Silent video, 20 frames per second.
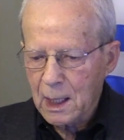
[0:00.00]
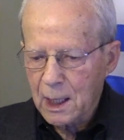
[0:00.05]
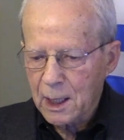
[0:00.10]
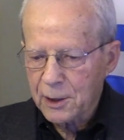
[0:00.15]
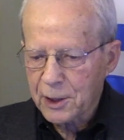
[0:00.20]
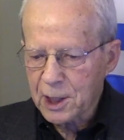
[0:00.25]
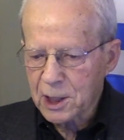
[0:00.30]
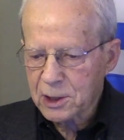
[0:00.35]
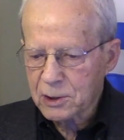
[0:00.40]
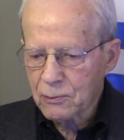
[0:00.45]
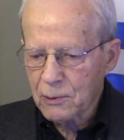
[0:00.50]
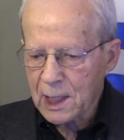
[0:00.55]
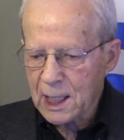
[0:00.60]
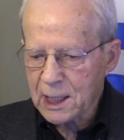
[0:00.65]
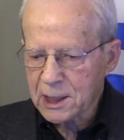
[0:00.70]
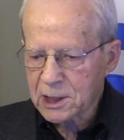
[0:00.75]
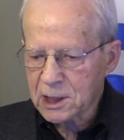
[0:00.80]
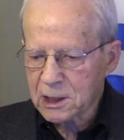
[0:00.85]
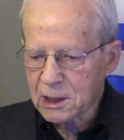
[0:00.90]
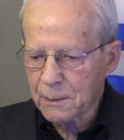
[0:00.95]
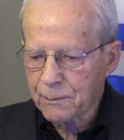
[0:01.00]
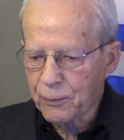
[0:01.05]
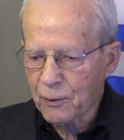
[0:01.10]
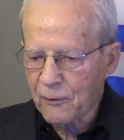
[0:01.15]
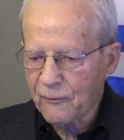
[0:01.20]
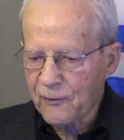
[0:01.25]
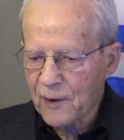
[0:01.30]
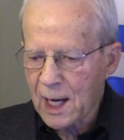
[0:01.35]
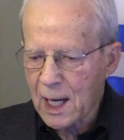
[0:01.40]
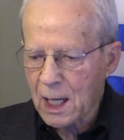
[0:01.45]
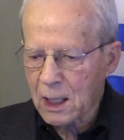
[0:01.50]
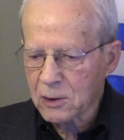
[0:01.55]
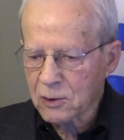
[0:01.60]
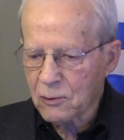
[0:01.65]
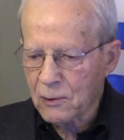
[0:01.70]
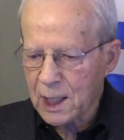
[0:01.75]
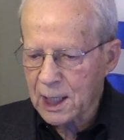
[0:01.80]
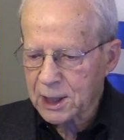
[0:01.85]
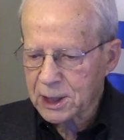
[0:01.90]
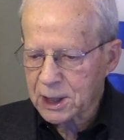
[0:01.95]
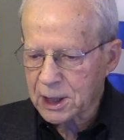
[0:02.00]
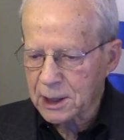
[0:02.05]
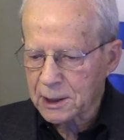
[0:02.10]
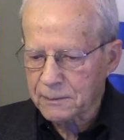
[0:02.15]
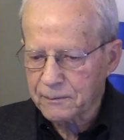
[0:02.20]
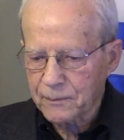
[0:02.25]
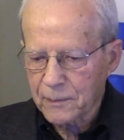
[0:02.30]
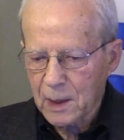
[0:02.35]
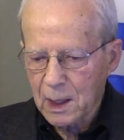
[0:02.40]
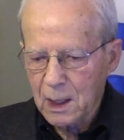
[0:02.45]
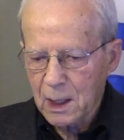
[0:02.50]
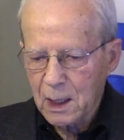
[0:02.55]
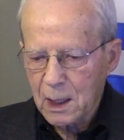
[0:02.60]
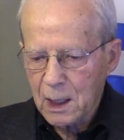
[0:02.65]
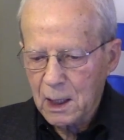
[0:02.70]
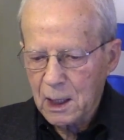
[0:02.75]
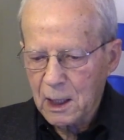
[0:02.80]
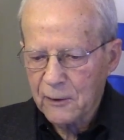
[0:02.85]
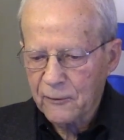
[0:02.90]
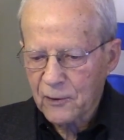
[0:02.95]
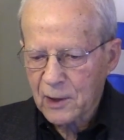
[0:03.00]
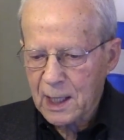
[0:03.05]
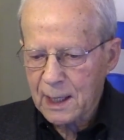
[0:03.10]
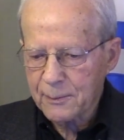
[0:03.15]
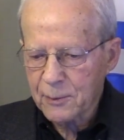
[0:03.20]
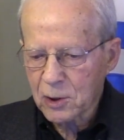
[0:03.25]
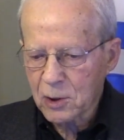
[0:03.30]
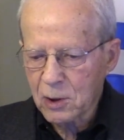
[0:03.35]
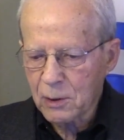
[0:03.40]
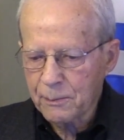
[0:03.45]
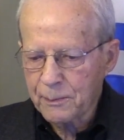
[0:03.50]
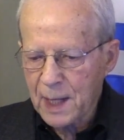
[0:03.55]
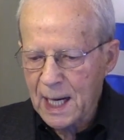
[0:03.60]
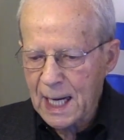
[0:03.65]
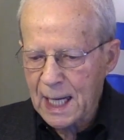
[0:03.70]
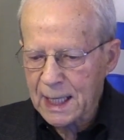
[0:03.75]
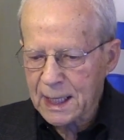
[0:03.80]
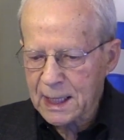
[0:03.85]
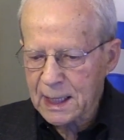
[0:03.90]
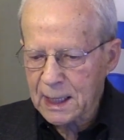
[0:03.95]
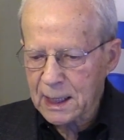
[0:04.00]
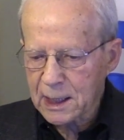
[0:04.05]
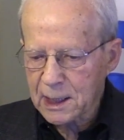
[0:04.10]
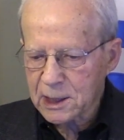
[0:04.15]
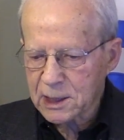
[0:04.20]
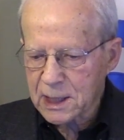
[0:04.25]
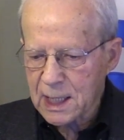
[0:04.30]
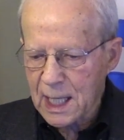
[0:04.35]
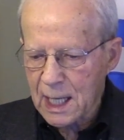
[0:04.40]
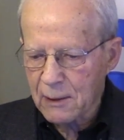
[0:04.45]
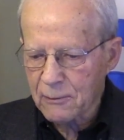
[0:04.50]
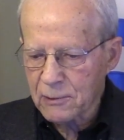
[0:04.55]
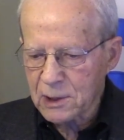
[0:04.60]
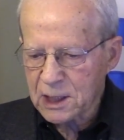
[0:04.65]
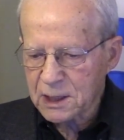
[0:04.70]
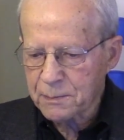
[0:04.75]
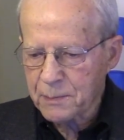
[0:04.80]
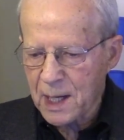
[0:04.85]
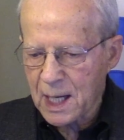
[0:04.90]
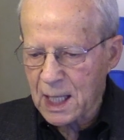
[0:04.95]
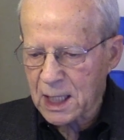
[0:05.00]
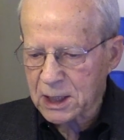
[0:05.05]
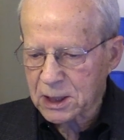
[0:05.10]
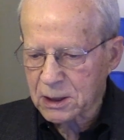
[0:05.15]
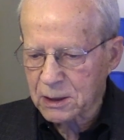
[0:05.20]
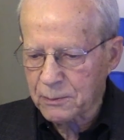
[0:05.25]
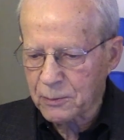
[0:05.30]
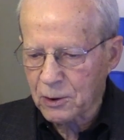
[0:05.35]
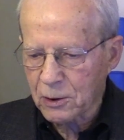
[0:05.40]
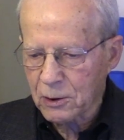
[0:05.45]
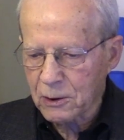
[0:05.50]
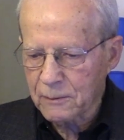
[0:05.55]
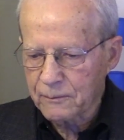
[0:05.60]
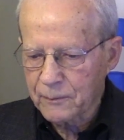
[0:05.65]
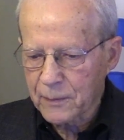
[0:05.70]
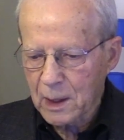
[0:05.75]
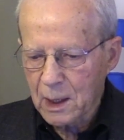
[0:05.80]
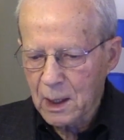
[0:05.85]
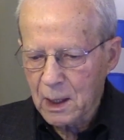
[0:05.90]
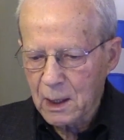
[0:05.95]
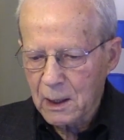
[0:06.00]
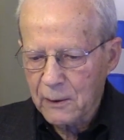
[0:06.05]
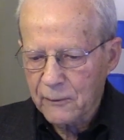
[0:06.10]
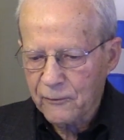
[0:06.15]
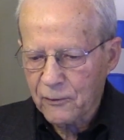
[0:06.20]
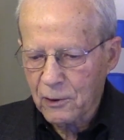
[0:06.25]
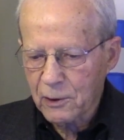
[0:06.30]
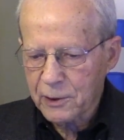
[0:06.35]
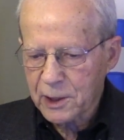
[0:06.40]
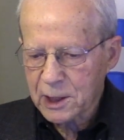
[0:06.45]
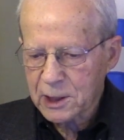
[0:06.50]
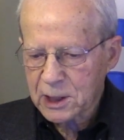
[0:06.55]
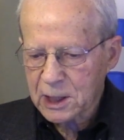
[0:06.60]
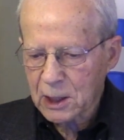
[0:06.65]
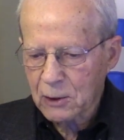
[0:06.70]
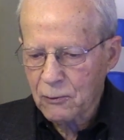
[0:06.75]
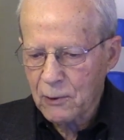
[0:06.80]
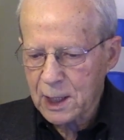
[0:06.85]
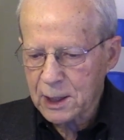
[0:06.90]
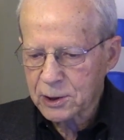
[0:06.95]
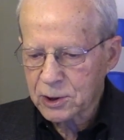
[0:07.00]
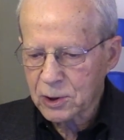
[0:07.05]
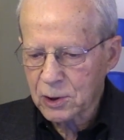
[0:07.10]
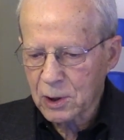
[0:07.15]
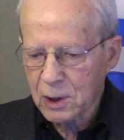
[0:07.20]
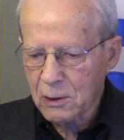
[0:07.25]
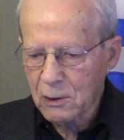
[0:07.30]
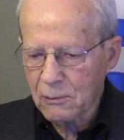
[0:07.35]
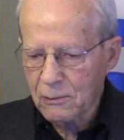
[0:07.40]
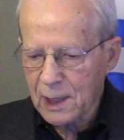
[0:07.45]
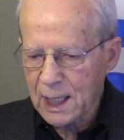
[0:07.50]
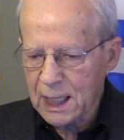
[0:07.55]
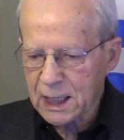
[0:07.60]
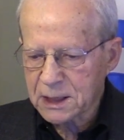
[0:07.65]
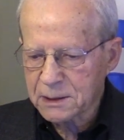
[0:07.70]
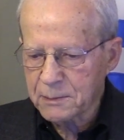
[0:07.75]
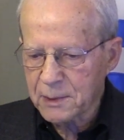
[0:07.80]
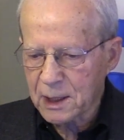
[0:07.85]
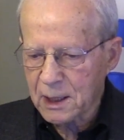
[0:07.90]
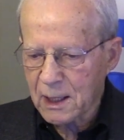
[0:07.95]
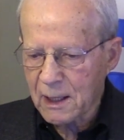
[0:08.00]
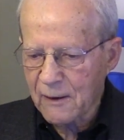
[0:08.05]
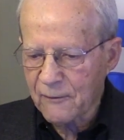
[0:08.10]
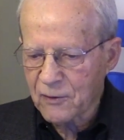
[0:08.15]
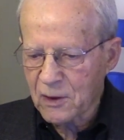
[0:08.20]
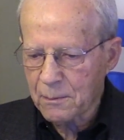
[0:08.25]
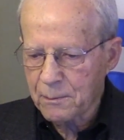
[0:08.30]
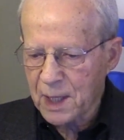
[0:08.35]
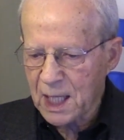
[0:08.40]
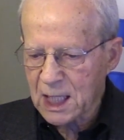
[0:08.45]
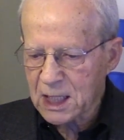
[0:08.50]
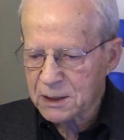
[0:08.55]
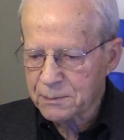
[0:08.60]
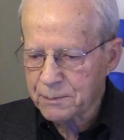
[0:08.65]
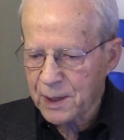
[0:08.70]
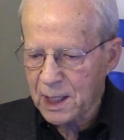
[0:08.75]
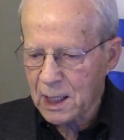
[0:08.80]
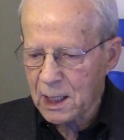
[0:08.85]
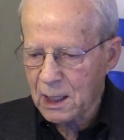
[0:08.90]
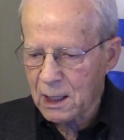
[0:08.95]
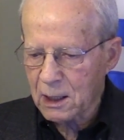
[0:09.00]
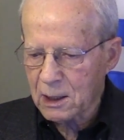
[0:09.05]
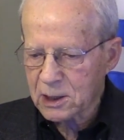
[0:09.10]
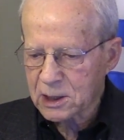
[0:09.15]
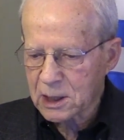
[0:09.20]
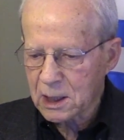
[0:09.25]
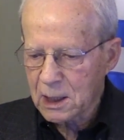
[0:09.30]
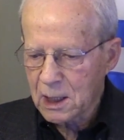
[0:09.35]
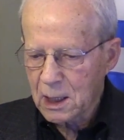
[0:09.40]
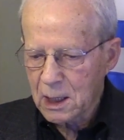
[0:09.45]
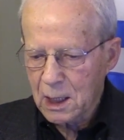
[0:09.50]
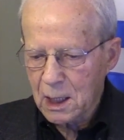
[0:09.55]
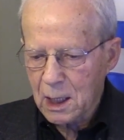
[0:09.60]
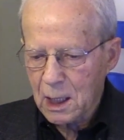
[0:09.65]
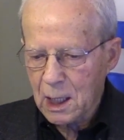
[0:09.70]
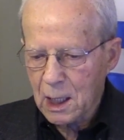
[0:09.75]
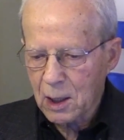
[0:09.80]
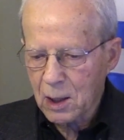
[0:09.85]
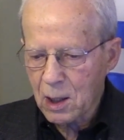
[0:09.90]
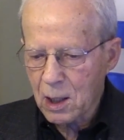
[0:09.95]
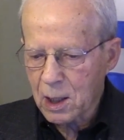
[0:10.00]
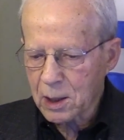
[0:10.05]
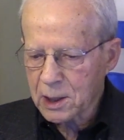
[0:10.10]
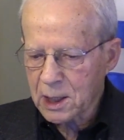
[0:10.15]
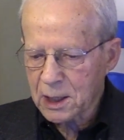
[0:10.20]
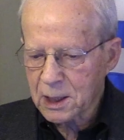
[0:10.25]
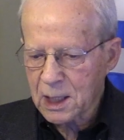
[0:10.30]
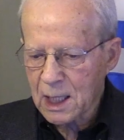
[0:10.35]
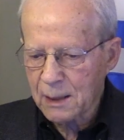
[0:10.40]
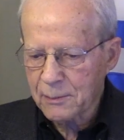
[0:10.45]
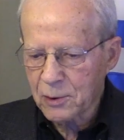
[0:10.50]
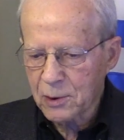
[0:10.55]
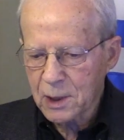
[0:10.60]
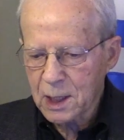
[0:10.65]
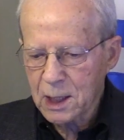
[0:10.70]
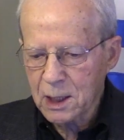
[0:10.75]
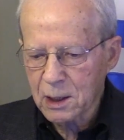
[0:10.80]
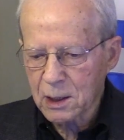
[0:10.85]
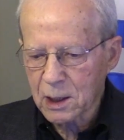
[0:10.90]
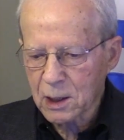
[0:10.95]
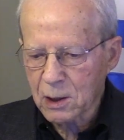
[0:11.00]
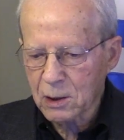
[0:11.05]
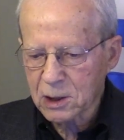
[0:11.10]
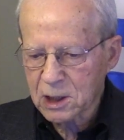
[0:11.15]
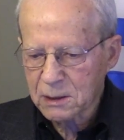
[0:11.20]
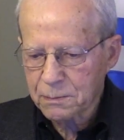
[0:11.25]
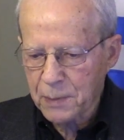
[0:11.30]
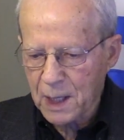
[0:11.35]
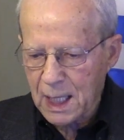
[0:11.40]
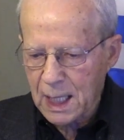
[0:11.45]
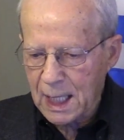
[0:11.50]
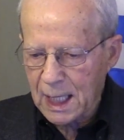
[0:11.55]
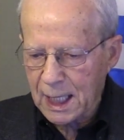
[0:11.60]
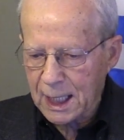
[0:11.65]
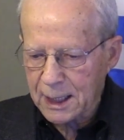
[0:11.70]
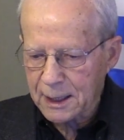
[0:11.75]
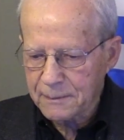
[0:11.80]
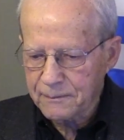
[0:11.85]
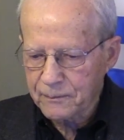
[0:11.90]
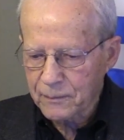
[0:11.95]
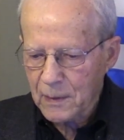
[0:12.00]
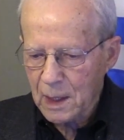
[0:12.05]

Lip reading: This raises a profound question. If chemical bonding is not responsible for the sequential arrangement of the base pairs along the double helical spine